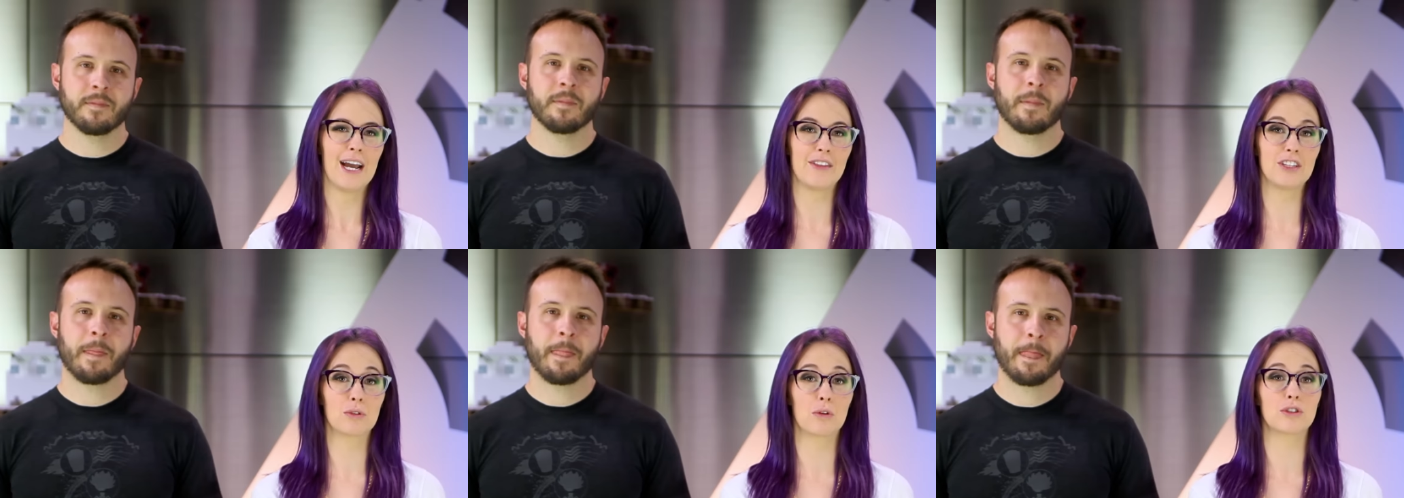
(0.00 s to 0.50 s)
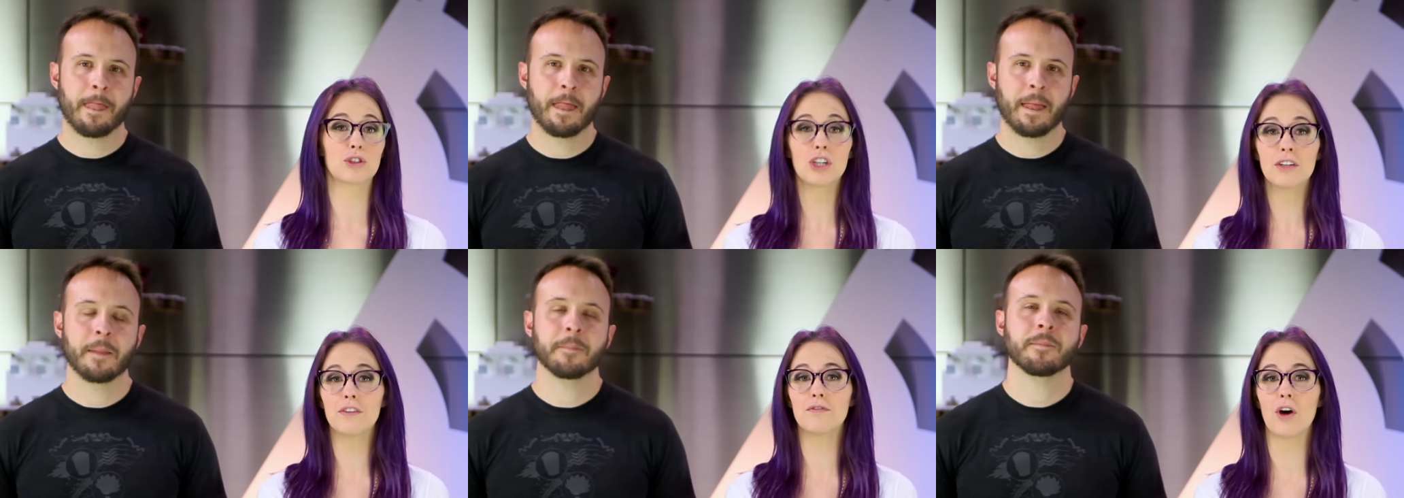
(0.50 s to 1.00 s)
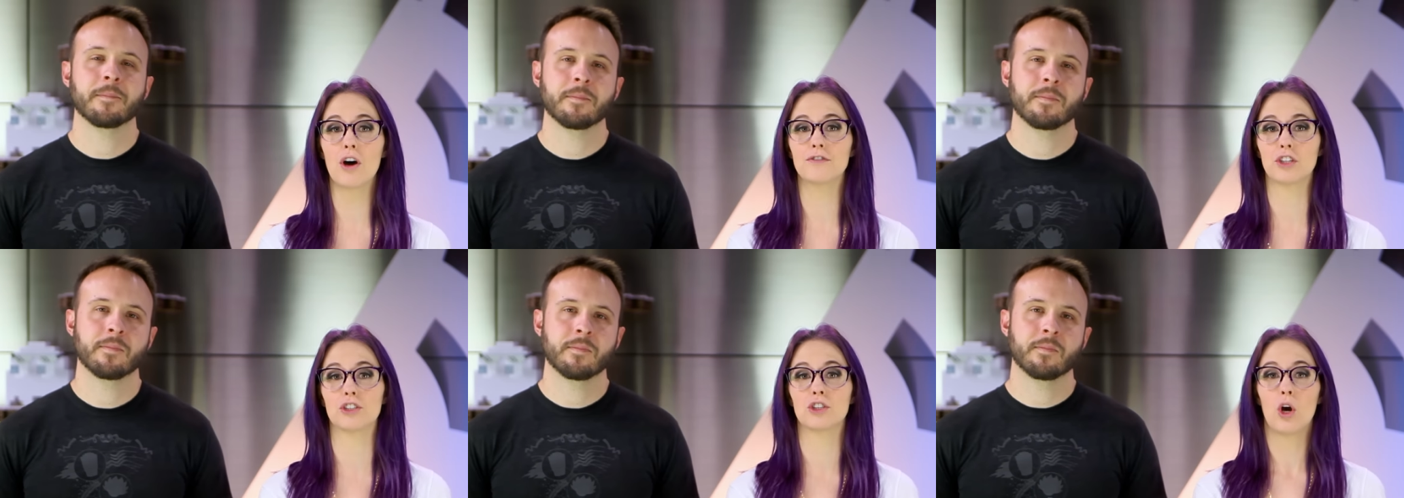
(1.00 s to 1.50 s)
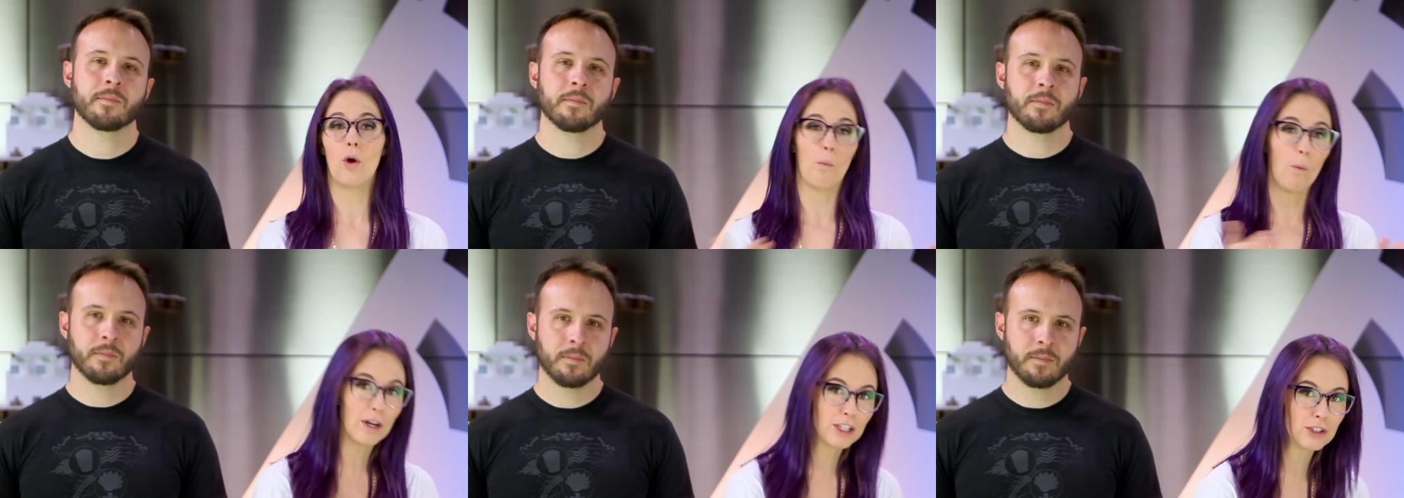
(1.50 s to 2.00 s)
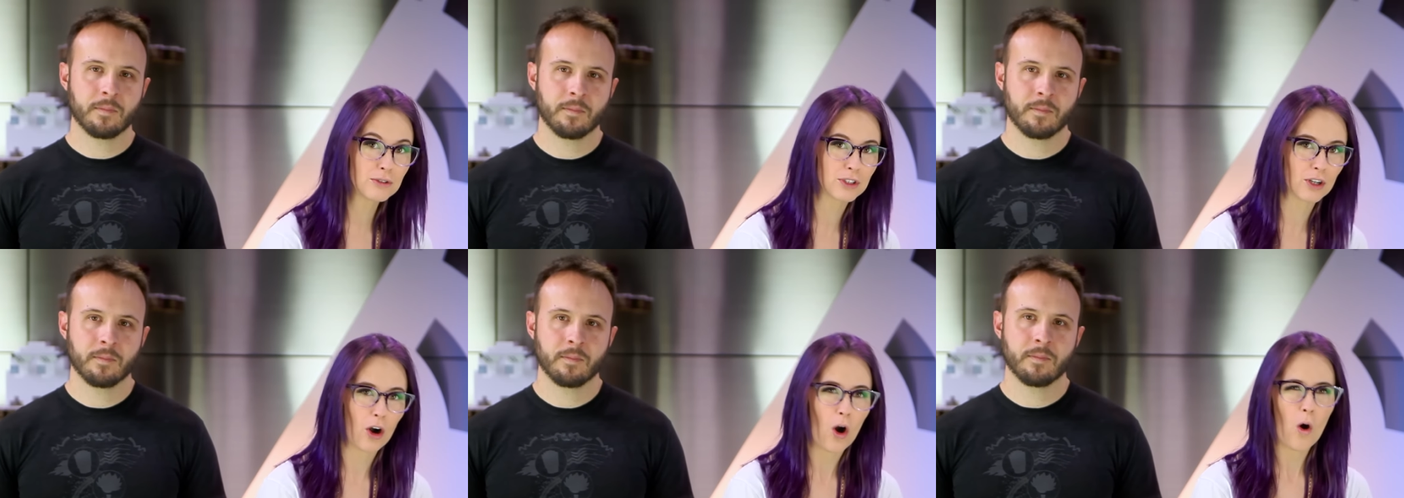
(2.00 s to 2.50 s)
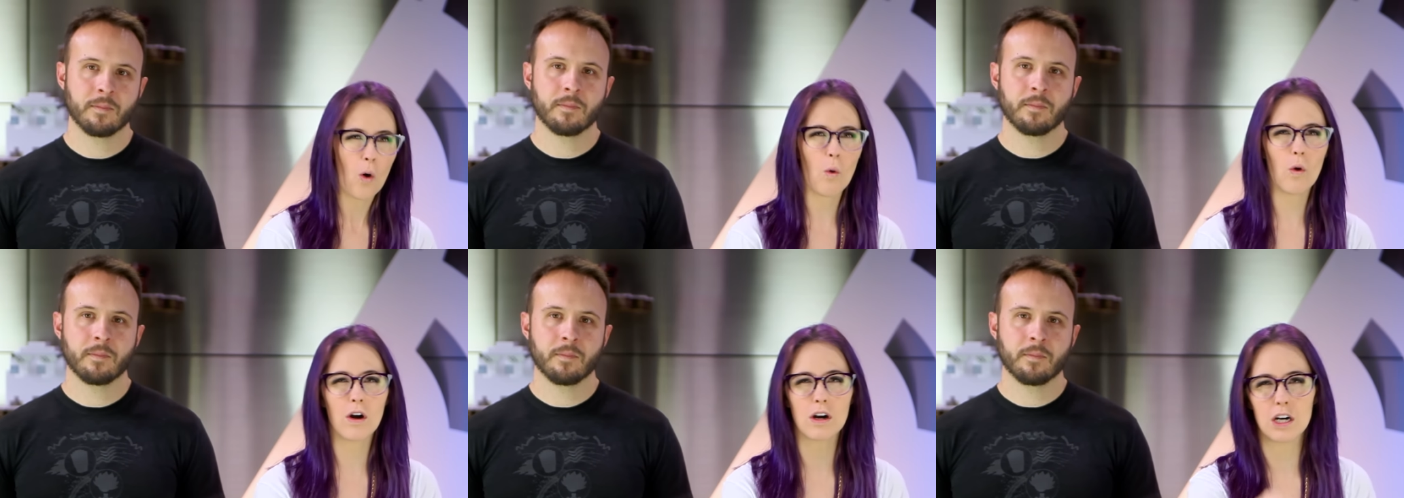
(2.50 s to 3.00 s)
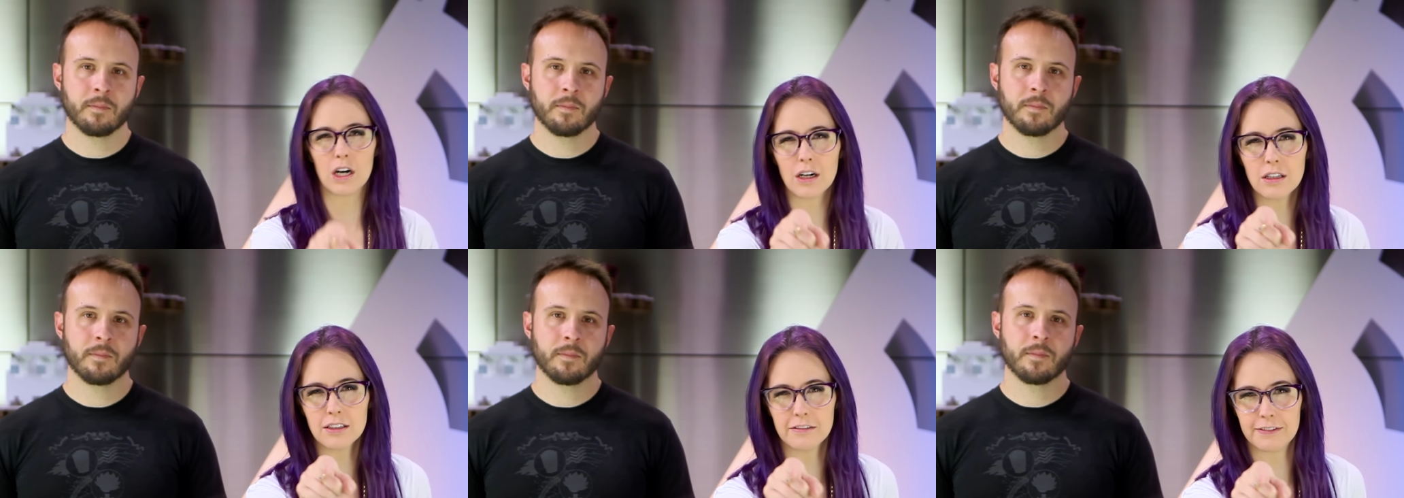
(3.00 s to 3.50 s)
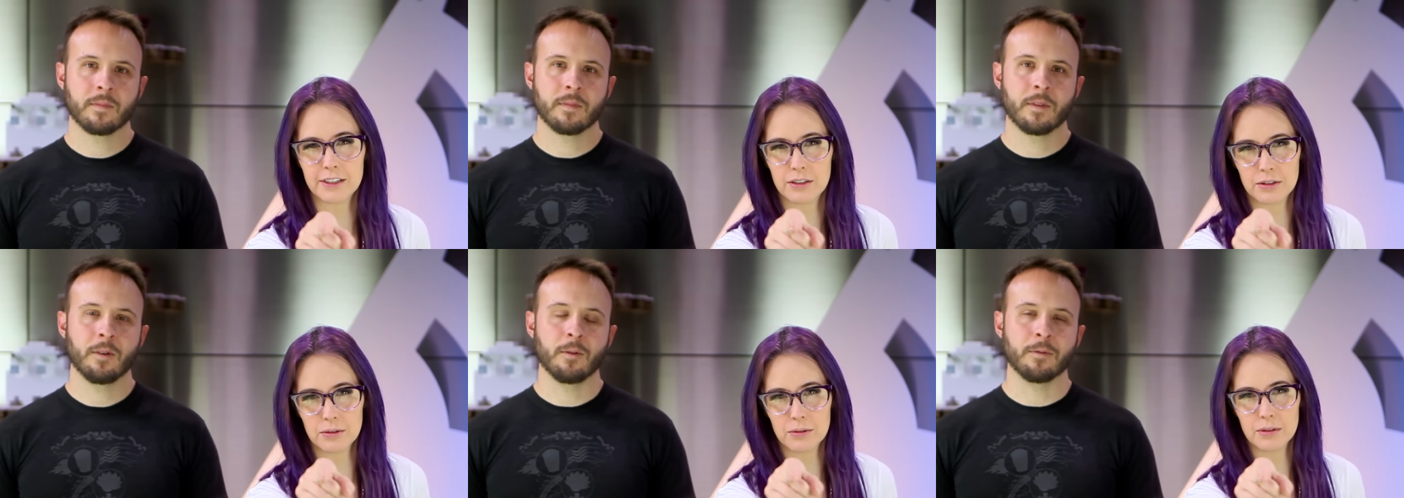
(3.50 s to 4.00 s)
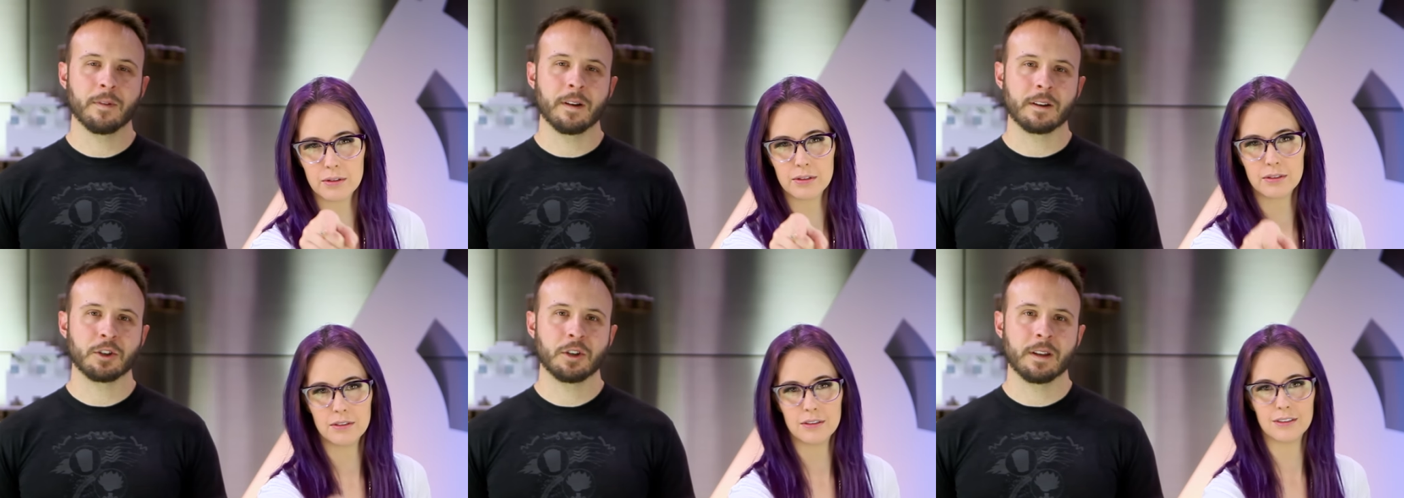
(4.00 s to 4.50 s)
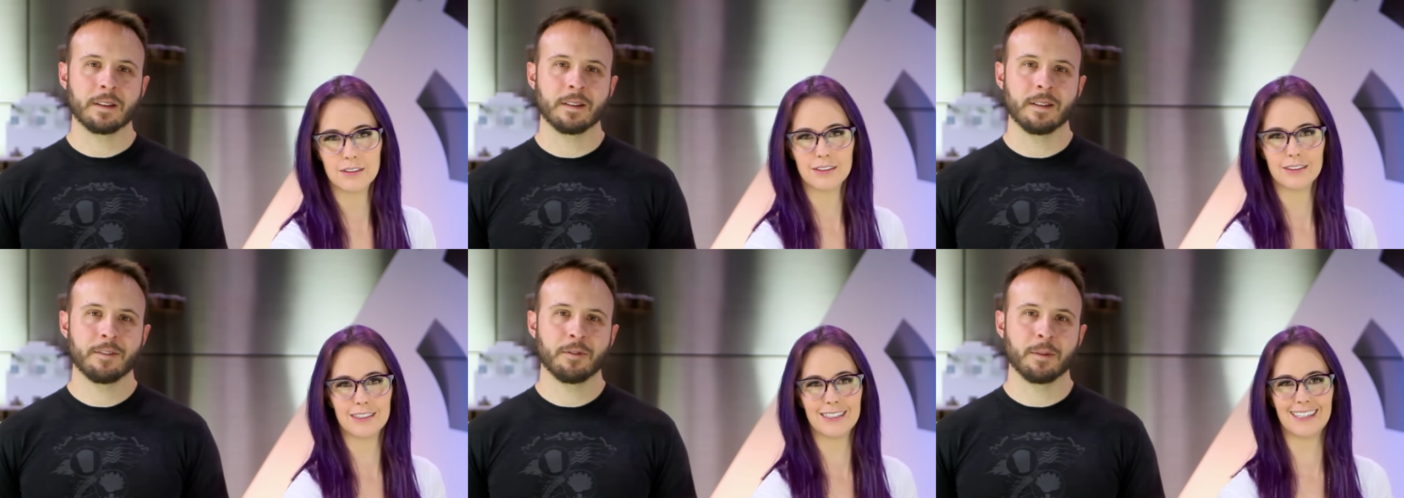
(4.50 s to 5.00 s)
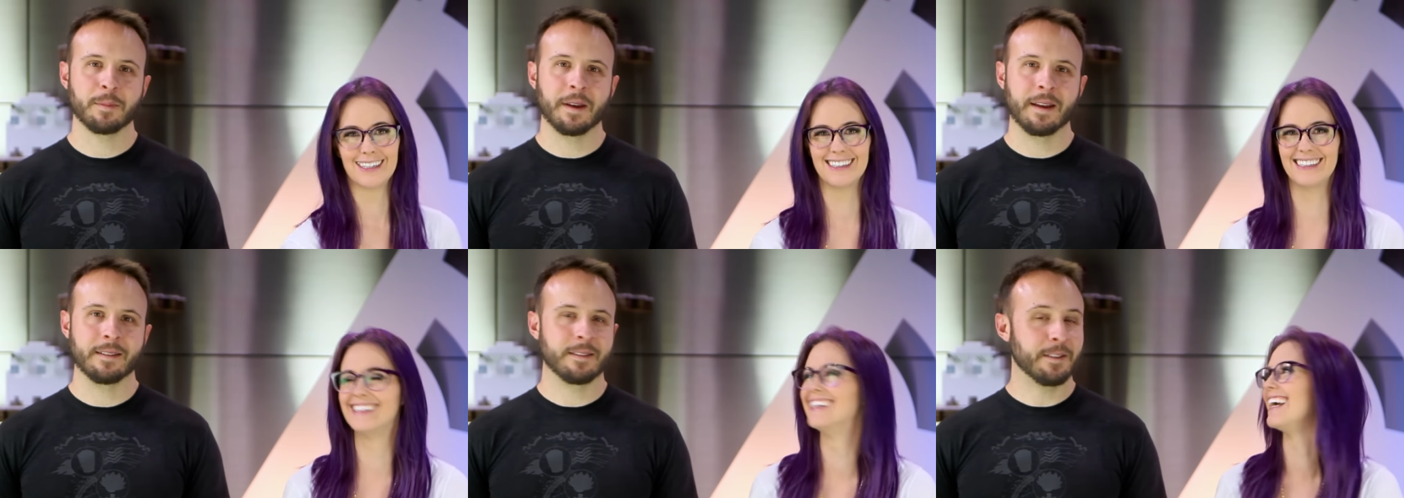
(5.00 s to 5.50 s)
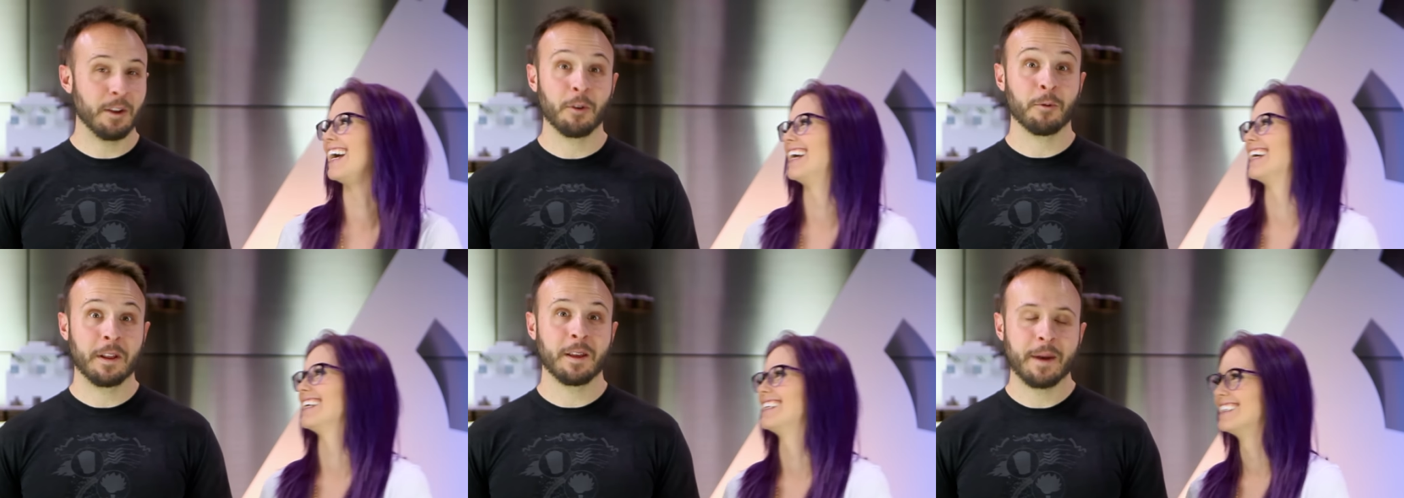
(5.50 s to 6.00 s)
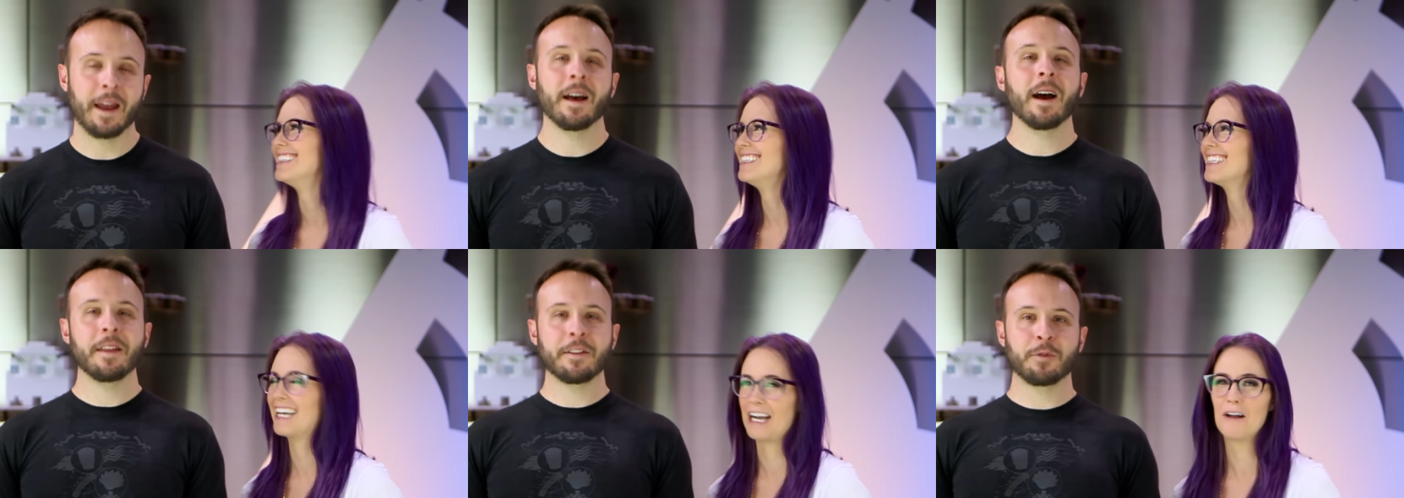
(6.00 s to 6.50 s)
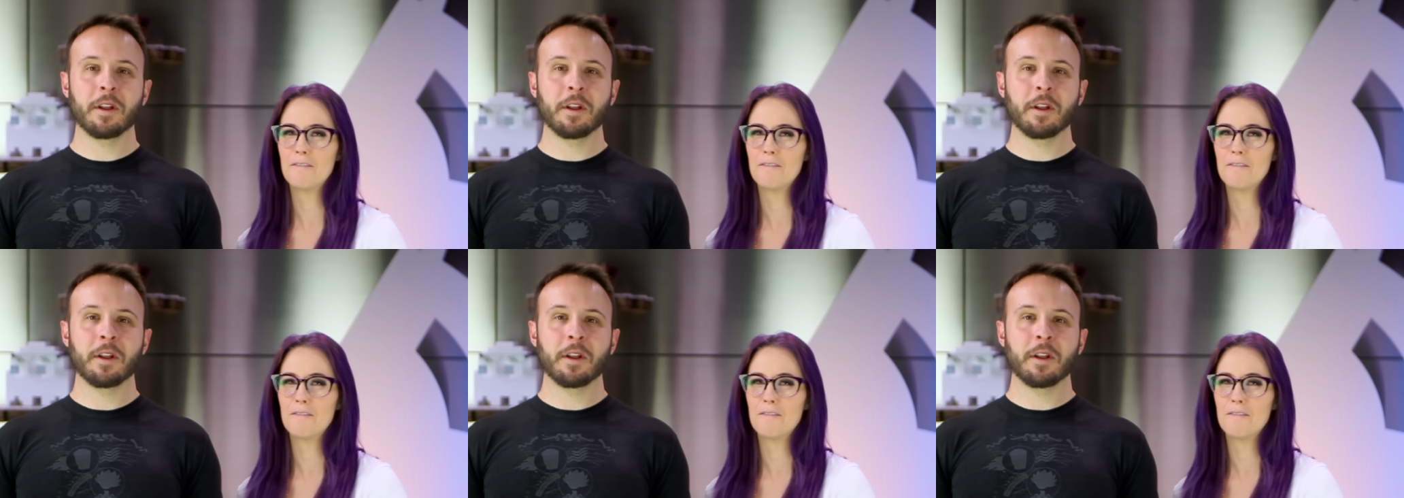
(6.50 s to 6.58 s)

Speaker 1: And these orders could have involved just one user or all of you.
Speaker 2: Oh, fuck, shit. That's really bad. still really bad. Uh, that's